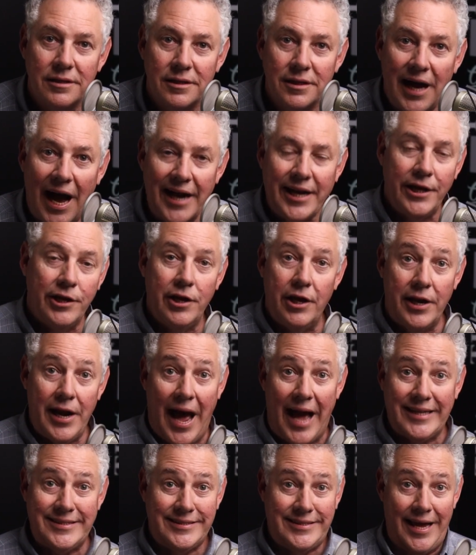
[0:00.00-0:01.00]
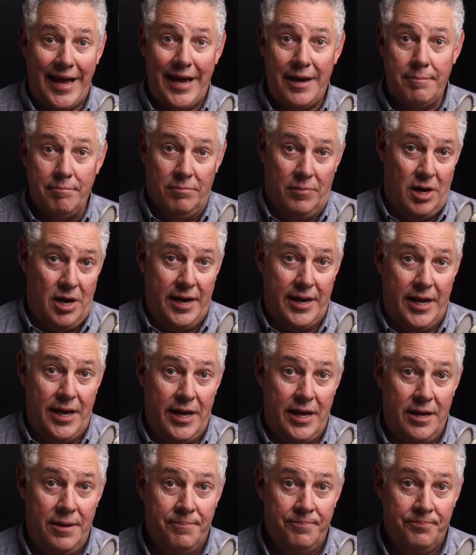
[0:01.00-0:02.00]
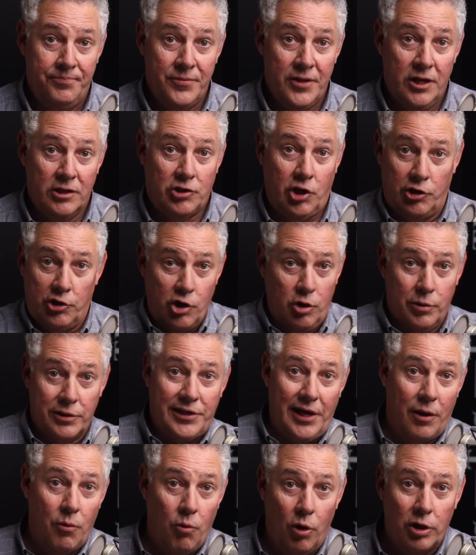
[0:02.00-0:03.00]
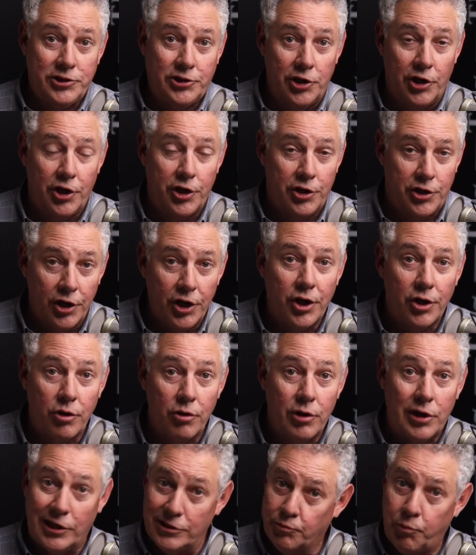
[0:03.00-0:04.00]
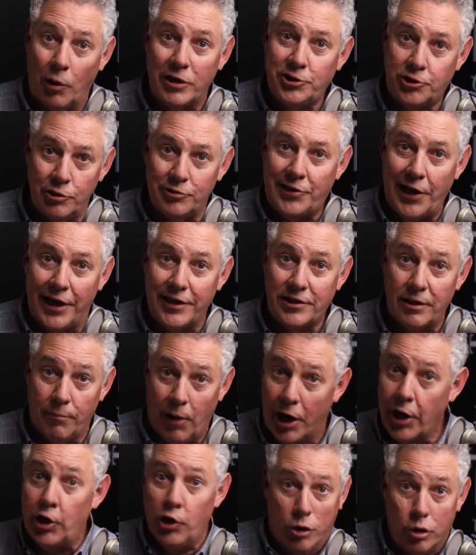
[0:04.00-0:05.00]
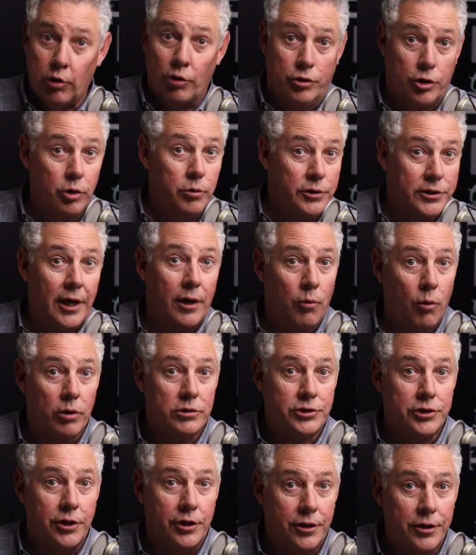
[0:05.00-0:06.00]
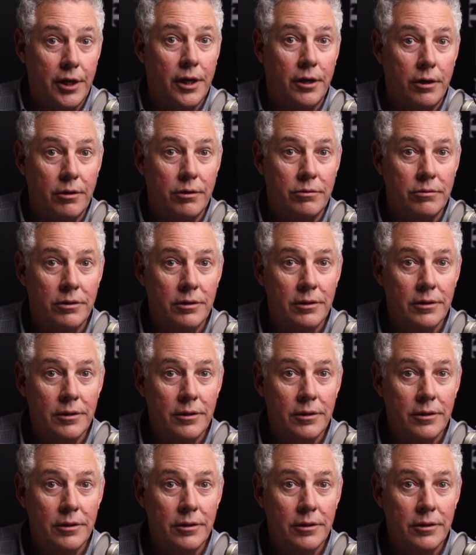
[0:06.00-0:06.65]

How can you not take money to do what they want you to do? Because once you take the money, you're going to do what they want you to do.